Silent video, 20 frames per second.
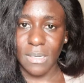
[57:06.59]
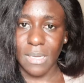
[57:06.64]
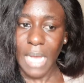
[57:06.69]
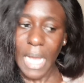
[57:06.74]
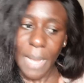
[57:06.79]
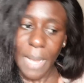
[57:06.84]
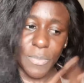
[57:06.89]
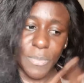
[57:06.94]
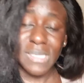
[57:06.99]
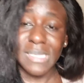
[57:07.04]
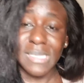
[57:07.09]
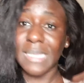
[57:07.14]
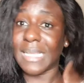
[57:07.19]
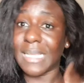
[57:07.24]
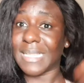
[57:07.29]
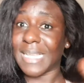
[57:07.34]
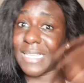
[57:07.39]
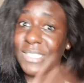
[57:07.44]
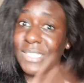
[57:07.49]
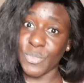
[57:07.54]
I'm not saying that
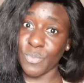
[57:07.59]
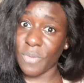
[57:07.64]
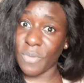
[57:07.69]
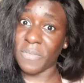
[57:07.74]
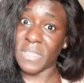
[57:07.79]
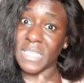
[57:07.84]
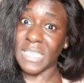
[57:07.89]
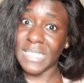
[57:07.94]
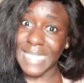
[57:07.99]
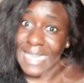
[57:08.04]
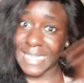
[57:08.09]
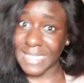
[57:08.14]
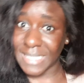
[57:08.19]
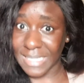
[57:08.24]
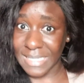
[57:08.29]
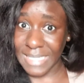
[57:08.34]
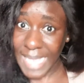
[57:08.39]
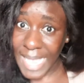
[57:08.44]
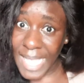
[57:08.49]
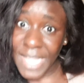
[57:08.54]
that is what Venita
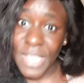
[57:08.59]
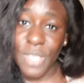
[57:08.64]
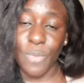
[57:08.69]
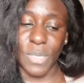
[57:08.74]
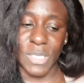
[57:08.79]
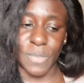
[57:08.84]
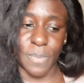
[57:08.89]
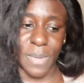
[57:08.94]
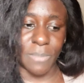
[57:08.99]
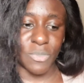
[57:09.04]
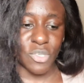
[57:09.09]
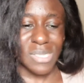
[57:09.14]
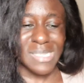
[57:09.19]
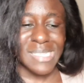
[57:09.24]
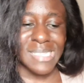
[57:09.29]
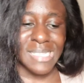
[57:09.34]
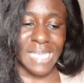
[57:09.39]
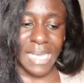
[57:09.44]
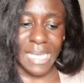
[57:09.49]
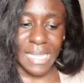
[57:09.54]
did anyways, but I'm just
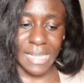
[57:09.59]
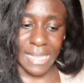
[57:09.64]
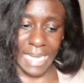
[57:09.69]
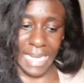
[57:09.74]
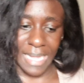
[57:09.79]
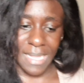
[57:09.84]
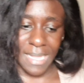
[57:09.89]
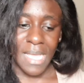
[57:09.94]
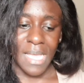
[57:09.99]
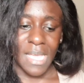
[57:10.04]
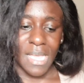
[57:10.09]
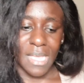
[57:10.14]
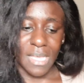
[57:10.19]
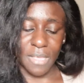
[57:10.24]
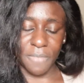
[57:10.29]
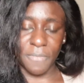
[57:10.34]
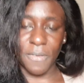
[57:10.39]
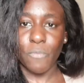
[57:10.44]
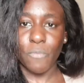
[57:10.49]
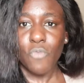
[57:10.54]
saying that
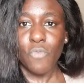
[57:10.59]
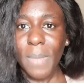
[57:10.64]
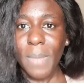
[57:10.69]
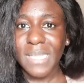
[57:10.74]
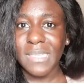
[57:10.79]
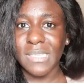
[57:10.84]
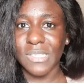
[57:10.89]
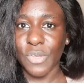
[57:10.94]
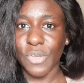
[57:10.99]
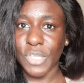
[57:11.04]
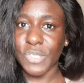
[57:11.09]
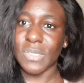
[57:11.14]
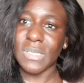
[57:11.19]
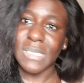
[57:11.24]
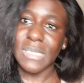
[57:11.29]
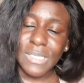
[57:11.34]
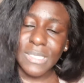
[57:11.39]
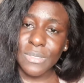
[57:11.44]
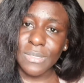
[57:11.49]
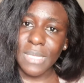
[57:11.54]
if a woman is going to
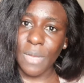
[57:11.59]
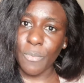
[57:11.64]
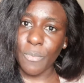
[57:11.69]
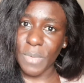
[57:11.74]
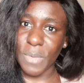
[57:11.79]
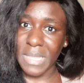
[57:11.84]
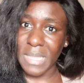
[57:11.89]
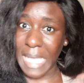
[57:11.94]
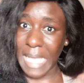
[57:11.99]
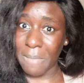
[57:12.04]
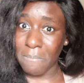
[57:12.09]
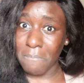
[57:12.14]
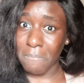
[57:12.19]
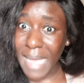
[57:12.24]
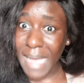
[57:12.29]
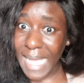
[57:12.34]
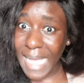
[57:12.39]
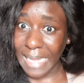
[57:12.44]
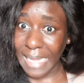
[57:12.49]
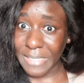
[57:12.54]
settle down with a
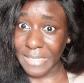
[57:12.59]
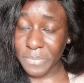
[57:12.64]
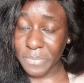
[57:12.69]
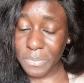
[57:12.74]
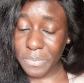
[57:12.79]
man